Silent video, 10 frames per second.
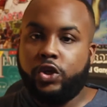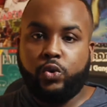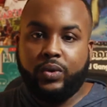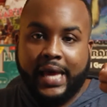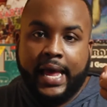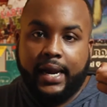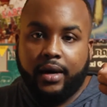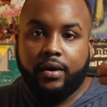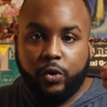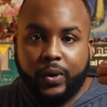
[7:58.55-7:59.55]
You
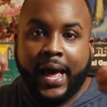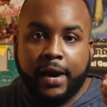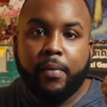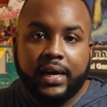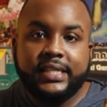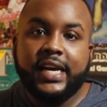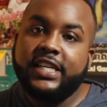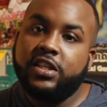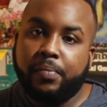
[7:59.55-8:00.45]
can monetize